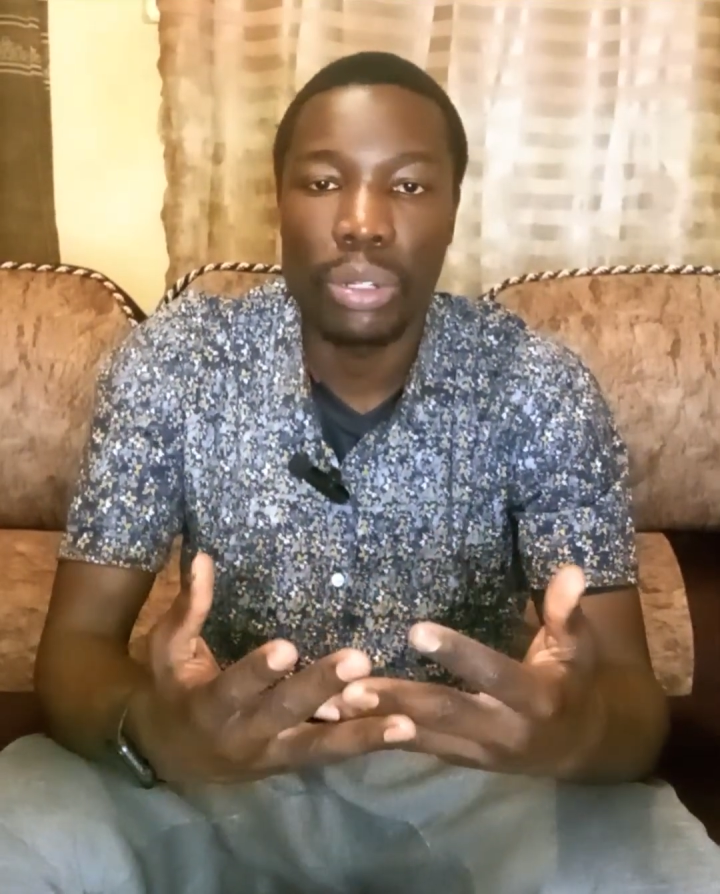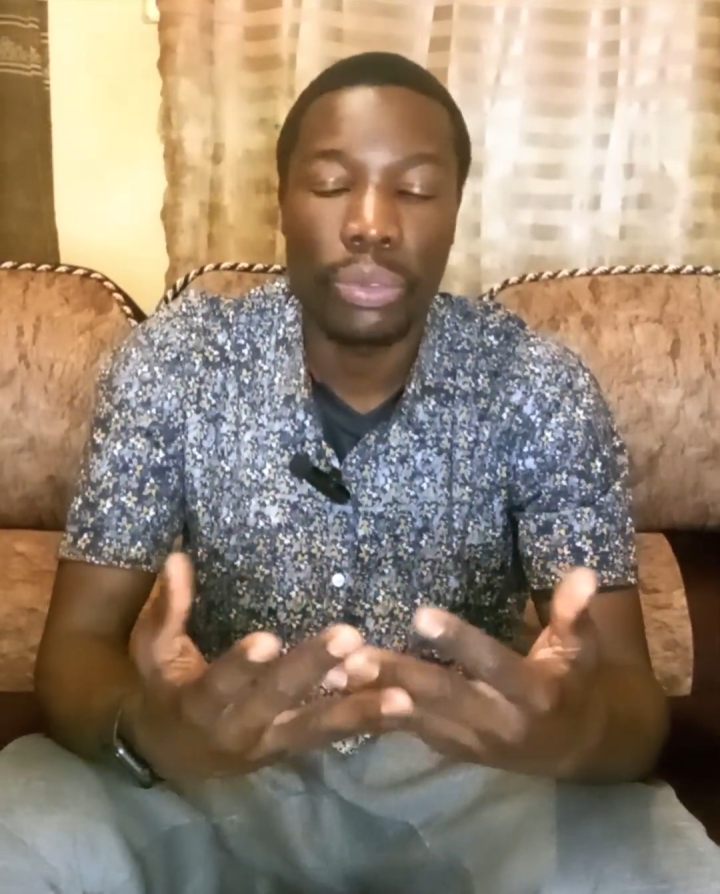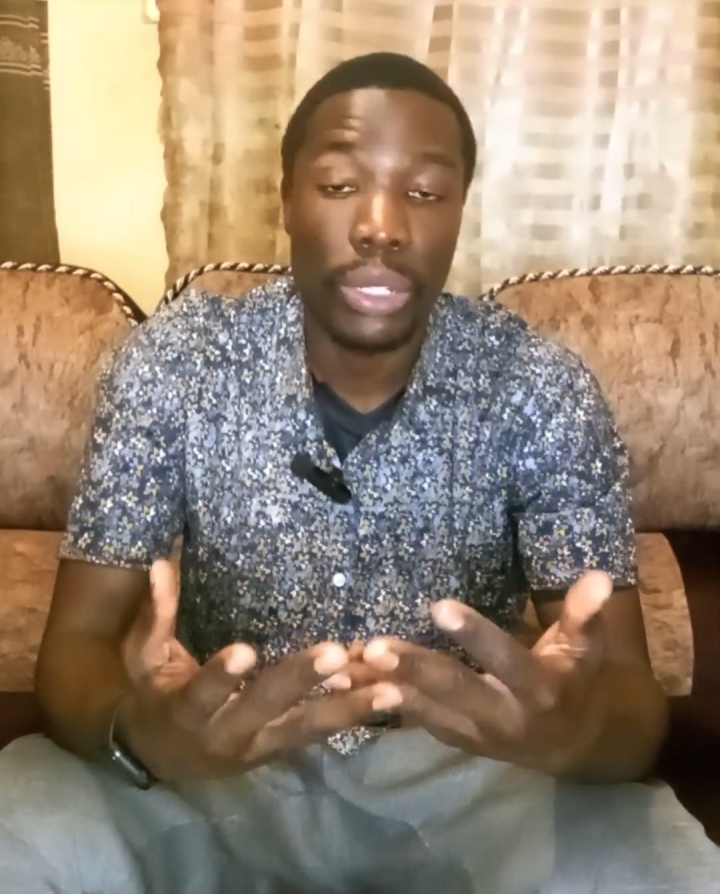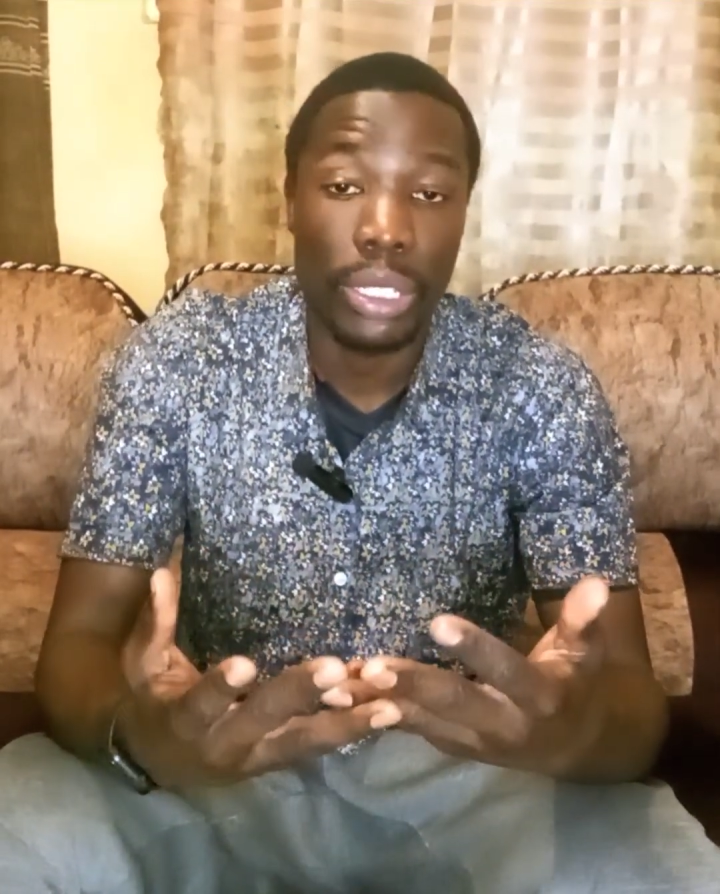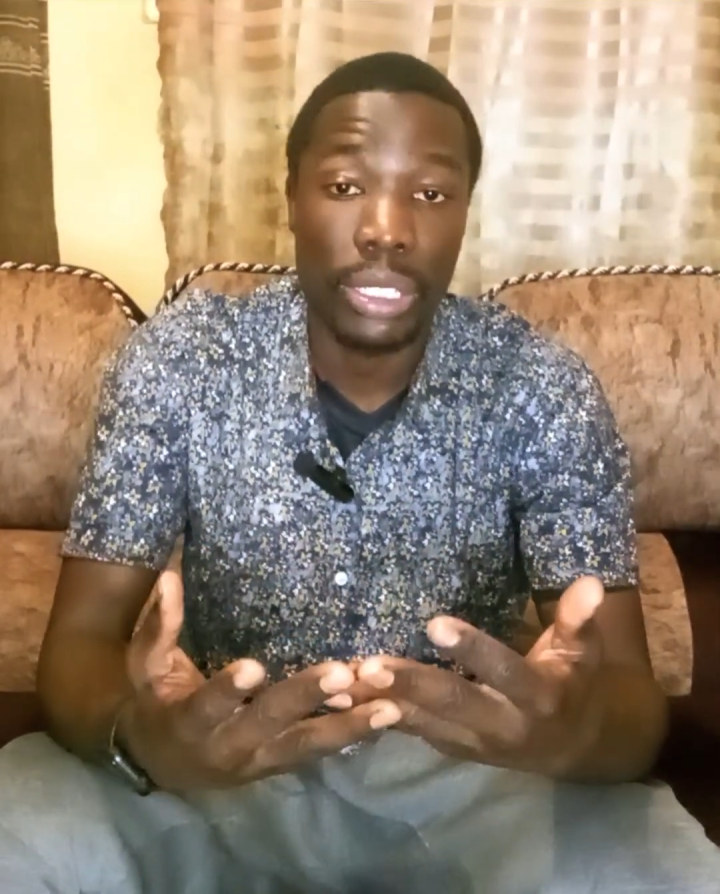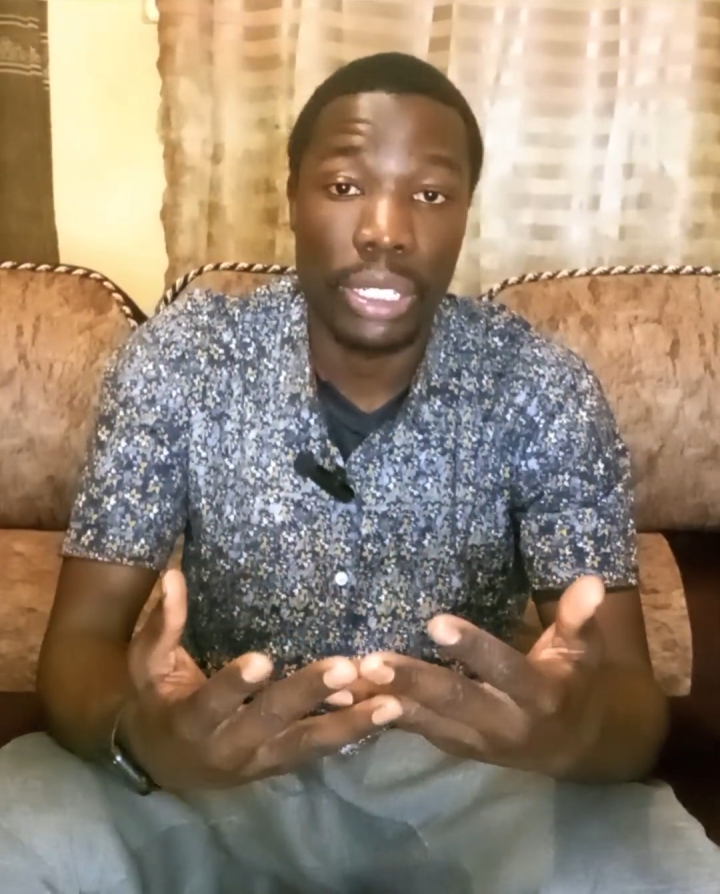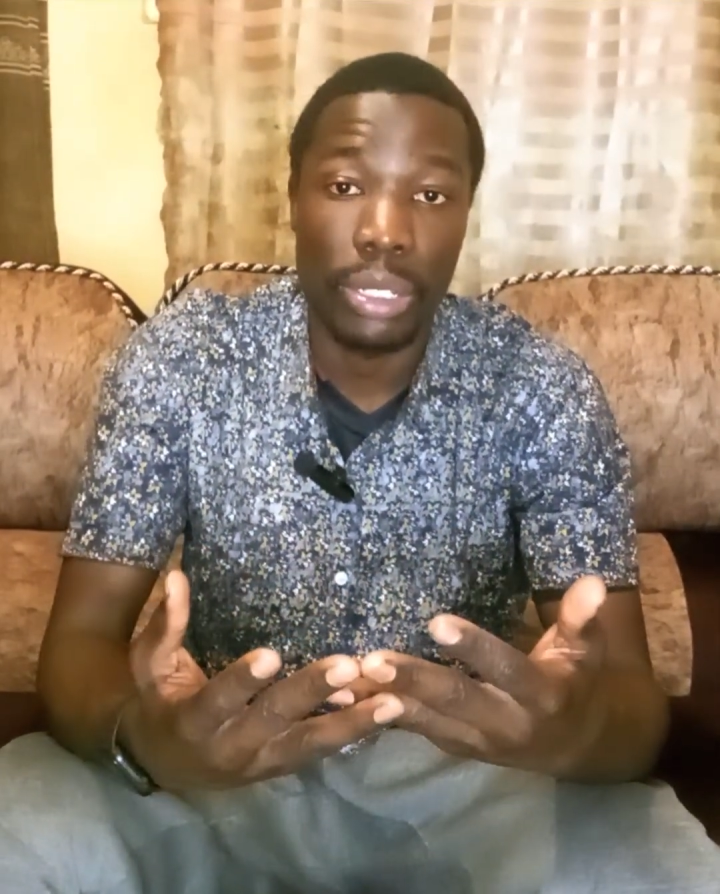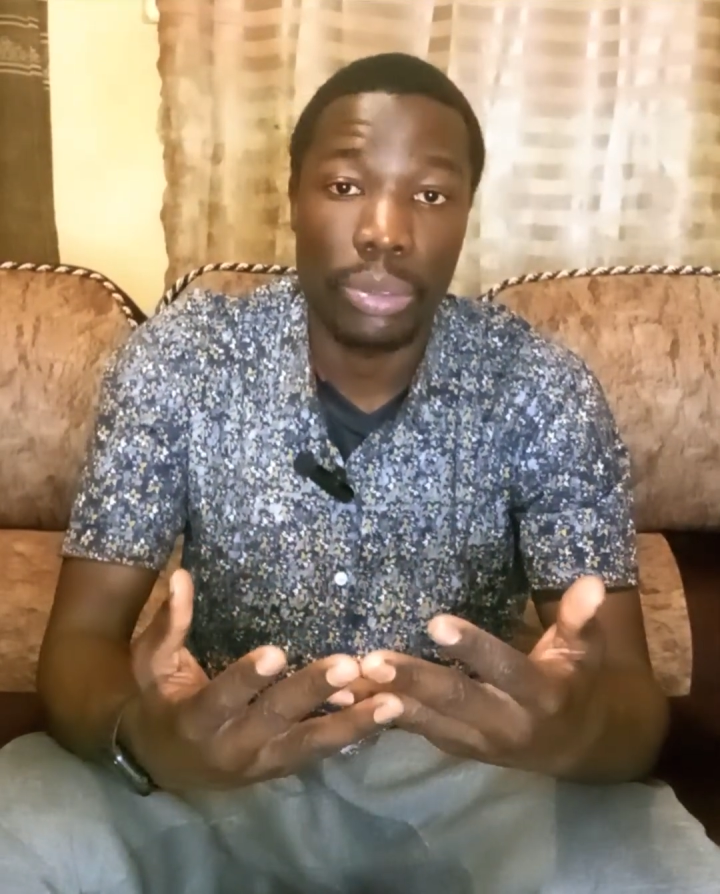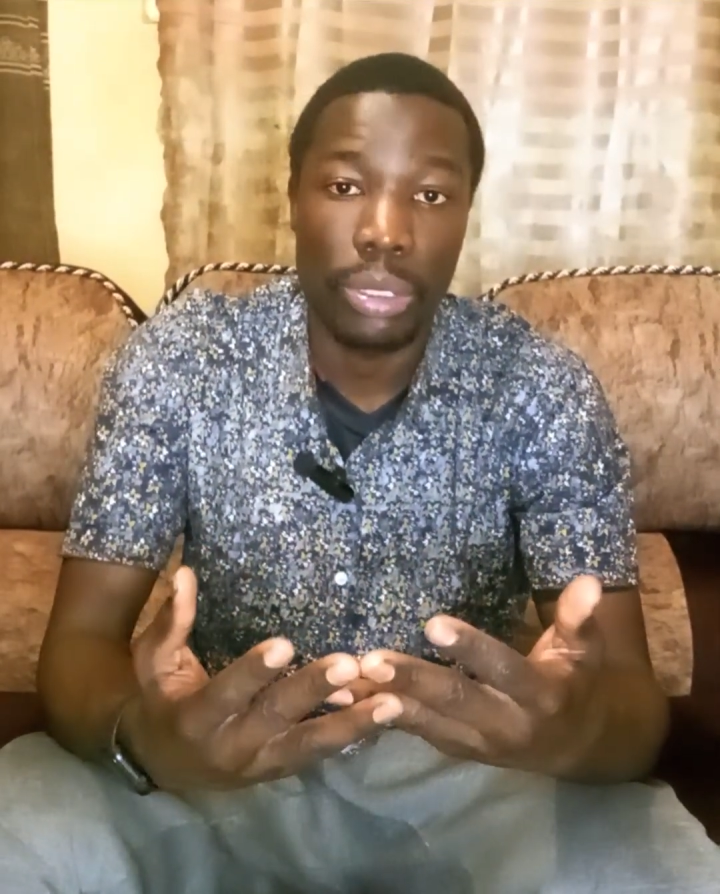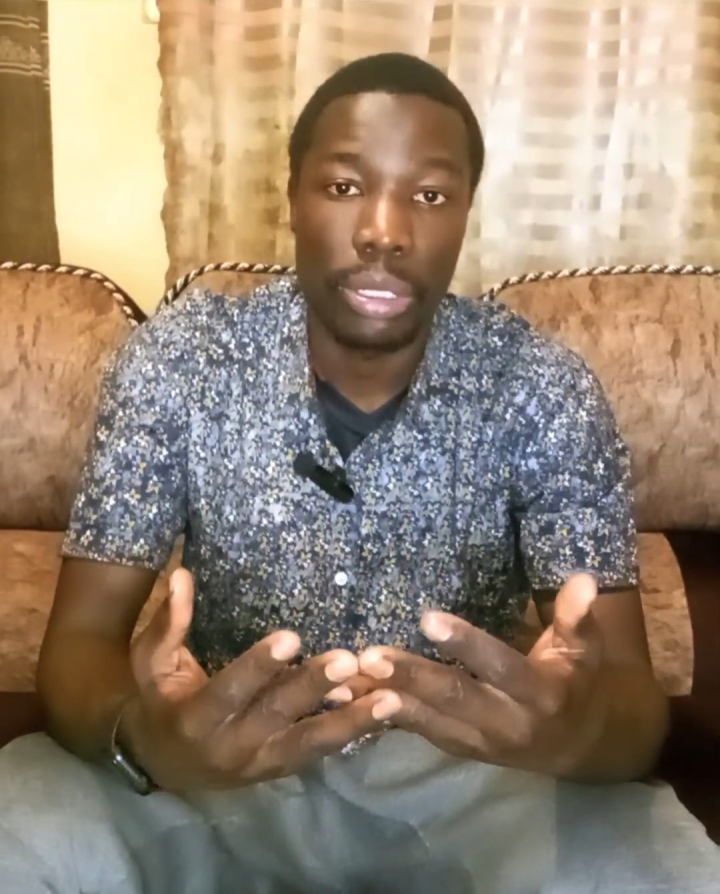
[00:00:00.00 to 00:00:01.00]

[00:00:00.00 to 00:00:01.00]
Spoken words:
of cashing out.